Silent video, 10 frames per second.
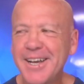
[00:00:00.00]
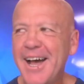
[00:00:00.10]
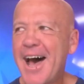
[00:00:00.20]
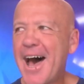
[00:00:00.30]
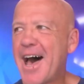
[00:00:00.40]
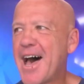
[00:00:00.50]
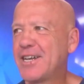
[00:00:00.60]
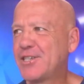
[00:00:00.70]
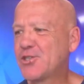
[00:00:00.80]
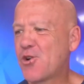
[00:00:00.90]
are
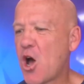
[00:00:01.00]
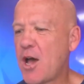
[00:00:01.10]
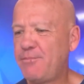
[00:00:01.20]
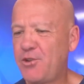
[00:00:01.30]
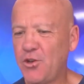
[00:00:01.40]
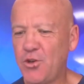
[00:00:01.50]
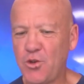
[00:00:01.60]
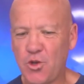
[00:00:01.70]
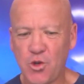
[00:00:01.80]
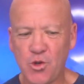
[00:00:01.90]
described to
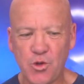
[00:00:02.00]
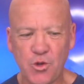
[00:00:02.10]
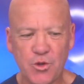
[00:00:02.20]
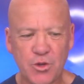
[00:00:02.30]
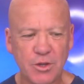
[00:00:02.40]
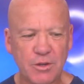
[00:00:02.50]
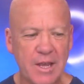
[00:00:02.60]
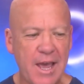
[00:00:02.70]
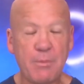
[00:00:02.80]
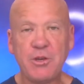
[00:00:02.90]
use
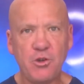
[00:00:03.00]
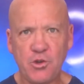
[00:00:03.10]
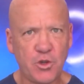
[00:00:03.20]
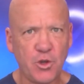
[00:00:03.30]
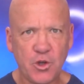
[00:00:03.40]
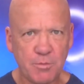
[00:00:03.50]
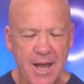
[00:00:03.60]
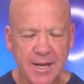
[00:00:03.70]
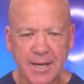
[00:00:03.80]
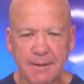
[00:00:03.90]
how we use search
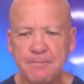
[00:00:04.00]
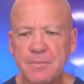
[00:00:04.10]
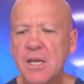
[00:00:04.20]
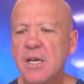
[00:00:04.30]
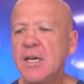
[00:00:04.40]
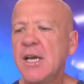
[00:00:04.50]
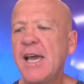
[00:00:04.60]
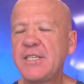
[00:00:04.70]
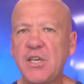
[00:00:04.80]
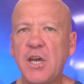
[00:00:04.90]
marketing.
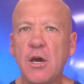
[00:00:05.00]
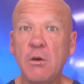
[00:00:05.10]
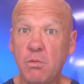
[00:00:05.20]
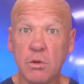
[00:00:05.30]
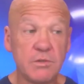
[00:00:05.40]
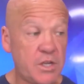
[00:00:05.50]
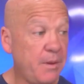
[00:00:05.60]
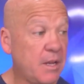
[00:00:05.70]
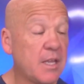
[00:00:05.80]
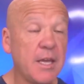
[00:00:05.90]
SEO will
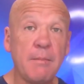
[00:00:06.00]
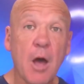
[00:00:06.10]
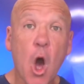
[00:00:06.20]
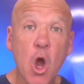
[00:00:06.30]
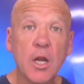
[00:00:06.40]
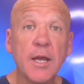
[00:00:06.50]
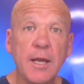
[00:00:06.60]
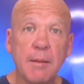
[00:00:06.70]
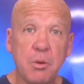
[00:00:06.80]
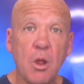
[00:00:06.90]
typically only
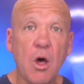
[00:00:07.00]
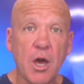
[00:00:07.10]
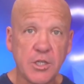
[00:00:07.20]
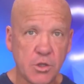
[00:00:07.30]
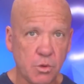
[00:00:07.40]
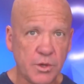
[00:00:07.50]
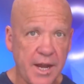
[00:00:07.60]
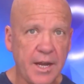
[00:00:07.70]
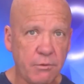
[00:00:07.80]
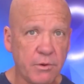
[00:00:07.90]
apply to
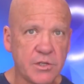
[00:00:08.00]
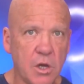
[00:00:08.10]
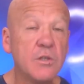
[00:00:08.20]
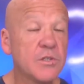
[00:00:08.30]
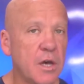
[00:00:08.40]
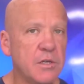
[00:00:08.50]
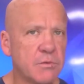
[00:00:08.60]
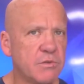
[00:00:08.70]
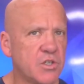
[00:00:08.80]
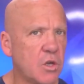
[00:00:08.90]
organic results. Those are
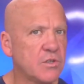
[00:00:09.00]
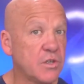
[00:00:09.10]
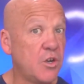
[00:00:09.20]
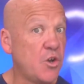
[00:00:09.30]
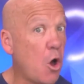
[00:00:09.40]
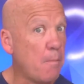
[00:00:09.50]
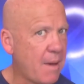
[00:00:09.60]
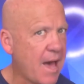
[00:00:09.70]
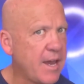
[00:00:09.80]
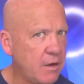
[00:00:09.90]
results that are not
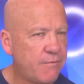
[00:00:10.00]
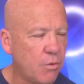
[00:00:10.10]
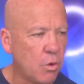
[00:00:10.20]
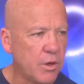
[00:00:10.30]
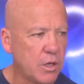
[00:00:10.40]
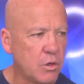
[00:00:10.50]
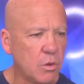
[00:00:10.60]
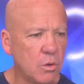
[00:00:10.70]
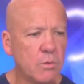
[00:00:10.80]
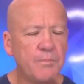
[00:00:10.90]
paid for in Google,